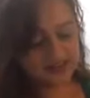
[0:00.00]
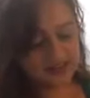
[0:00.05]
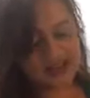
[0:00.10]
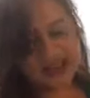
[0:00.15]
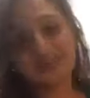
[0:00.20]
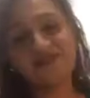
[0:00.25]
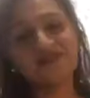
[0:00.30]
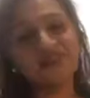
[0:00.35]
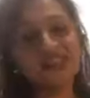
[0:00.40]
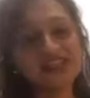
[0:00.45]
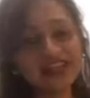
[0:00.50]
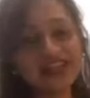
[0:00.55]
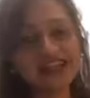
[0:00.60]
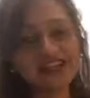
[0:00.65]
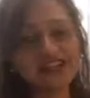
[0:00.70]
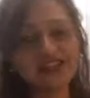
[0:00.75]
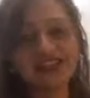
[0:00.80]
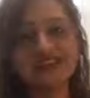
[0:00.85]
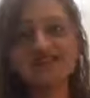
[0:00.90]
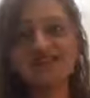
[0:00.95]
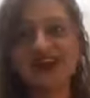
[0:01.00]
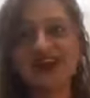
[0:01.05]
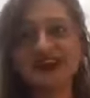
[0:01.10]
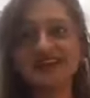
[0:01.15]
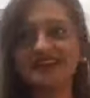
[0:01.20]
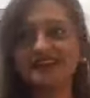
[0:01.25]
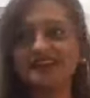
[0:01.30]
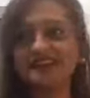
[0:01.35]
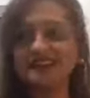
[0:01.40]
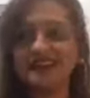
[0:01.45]
I feel like I should have
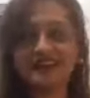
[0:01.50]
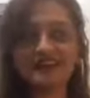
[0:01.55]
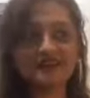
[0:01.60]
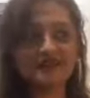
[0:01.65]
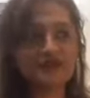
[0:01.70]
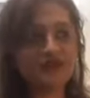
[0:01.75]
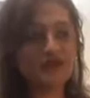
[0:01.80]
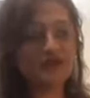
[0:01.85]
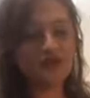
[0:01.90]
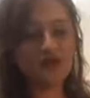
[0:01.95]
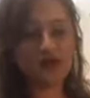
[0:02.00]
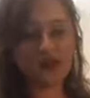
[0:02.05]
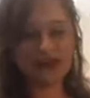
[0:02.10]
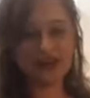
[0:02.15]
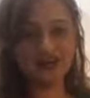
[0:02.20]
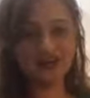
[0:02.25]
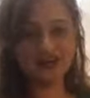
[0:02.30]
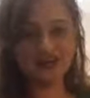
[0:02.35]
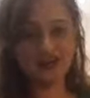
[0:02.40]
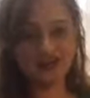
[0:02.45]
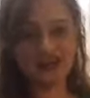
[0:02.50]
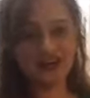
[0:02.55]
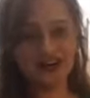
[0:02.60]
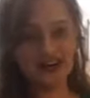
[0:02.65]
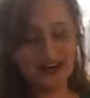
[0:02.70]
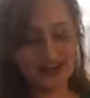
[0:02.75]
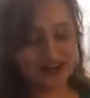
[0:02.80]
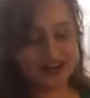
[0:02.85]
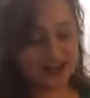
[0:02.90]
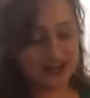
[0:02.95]
gotten like my wine opener
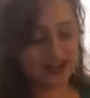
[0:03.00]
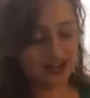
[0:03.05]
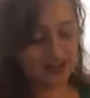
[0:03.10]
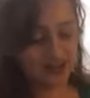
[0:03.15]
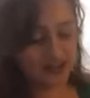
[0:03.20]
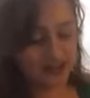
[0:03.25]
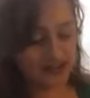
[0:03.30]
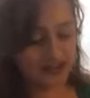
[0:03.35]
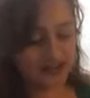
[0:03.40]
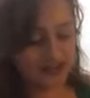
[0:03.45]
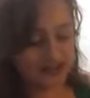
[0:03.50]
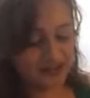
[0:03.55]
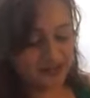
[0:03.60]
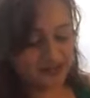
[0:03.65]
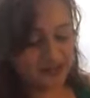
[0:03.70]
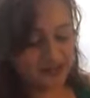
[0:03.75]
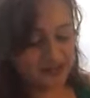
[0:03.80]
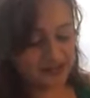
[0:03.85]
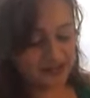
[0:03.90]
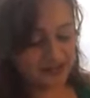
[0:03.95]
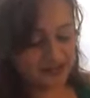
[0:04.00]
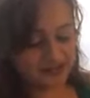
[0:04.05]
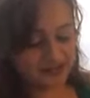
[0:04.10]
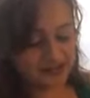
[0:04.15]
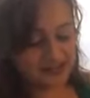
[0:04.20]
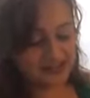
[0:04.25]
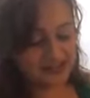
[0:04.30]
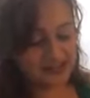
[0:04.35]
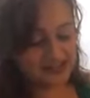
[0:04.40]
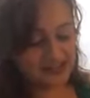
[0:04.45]
and had wine with you
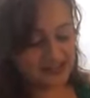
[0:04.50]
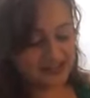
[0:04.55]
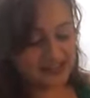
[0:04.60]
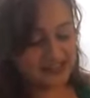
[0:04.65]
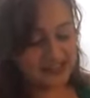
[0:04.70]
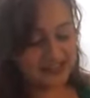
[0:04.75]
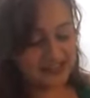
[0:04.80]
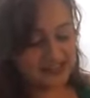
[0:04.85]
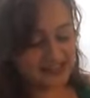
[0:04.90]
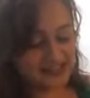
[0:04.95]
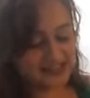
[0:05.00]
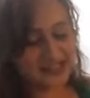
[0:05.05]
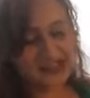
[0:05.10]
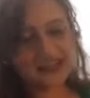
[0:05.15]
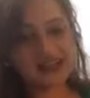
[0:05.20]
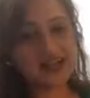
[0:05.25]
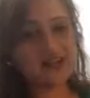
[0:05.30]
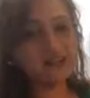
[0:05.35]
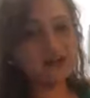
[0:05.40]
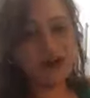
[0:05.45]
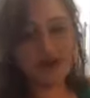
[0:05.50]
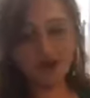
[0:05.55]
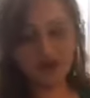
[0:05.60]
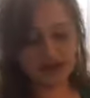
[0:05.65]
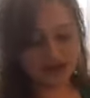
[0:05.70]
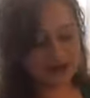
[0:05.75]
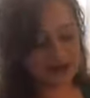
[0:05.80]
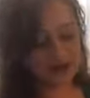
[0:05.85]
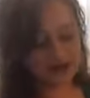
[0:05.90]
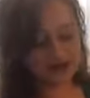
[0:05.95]
guys. It's like I'm home
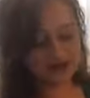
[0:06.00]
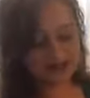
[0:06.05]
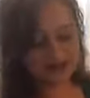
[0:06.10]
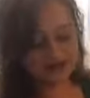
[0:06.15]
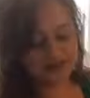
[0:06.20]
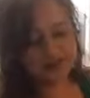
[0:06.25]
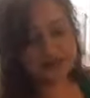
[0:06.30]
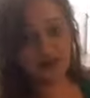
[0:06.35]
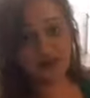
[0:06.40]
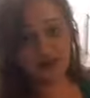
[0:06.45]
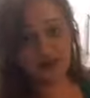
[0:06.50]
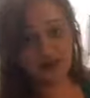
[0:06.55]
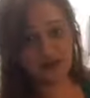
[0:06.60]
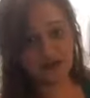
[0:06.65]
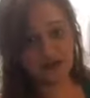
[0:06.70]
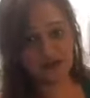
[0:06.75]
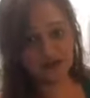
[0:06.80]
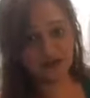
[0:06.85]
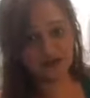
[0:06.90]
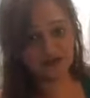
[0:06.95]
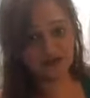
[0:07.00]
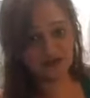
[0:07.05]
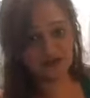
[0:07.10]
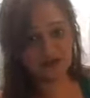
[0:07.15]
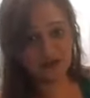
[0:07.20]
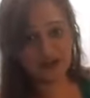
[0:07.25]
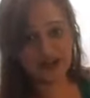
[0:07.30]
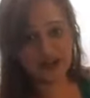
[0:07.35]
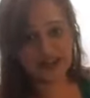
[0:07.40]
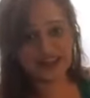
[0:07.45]
alone. I've been home alone for a
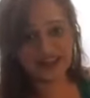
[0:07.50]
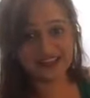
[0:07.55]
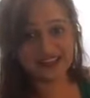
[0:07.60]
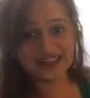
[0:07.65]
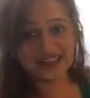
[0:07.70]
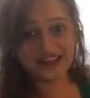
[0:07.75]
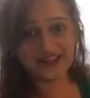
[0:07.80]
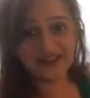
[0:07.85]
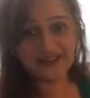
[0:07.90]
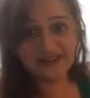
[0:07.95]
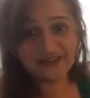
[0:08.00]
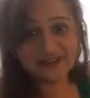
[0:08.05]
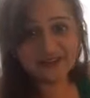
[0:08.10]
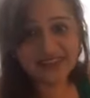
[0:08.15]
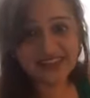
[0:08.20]
while now.